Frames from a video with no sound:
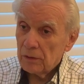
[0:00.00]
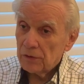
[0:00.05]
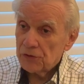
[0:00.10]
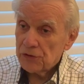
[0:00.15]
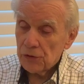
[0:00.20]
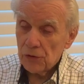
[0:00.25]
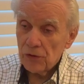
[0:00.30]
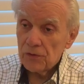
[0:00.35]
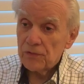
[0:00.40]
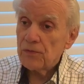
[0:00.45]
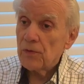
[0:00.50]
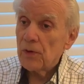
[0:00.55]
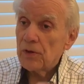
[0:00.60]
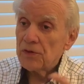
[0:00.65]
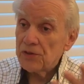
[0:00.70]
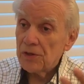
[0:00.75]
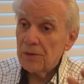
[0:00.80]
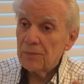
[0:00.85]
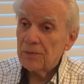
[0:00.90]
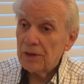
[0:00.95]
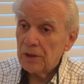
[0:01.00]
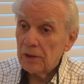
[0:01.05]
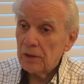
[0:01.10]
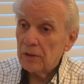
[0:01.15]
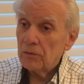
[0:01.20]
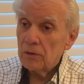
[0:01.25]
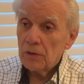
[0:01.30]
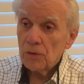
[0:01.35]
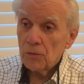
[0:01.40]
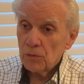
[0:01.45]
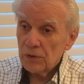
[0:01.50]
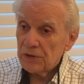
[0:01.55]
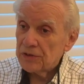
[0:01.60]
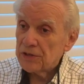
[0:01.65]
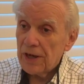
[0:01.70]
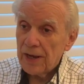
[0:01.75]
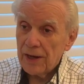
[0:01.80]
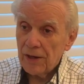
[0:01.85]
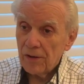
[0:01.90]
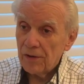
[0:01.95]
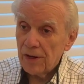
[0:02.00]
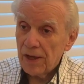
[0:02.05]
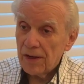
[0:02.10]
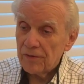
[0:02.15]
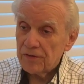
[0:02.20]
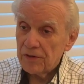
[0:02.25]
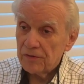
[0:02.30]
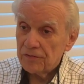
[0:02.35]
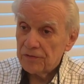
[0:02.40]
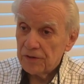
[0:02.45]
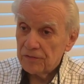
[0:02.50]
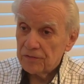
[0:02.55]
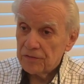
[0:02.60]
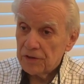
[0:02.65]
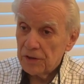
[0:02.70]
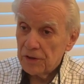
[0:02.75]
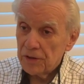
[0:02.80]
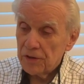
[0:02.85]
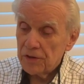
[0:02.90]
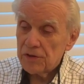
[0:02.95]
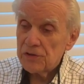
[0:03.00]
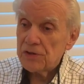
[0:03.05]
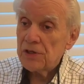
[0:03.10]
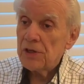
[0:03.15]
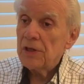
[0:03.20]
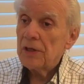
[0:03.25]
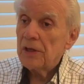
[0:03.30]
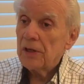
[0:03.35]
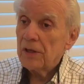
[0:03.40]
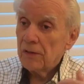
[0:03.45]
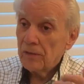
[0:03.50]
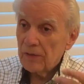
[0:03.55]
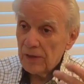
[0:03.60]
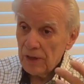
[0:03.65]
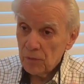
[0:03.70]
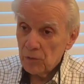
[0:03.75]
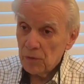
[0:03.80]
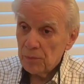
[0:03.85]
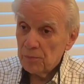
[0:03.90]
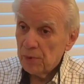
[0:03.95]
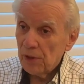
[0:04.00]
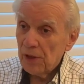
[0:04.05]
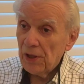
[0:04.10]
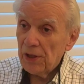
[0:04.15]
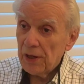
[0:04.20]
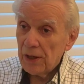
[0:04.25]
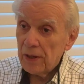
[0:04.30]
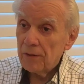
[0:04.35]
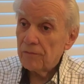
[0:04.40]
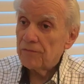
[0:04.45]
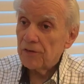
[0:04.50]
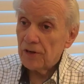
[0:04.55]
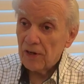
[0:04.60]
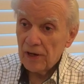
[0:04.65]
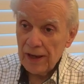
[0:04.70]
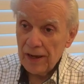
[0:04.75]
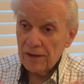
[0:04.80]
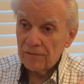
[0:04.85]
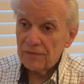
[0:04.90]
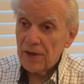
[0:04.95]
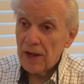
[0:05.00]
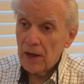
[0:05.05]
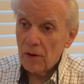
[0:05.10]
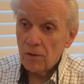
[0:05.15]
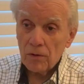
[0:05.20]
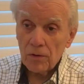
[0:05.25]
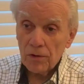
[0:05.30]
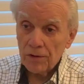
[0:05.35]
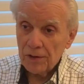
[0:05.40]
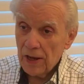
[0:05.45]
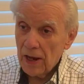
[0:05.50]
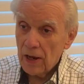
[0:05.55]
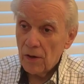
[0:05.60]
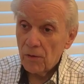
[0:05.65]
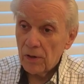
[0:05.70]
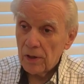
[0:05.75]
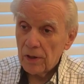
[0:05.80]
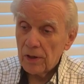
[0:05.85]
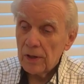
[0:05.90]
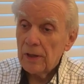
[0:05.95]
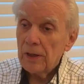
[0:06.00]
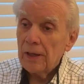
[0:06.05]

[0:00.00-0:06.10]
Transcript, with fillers: So mm-hmm. if somebody retired after 50 years, they would play for a half hour, an hour,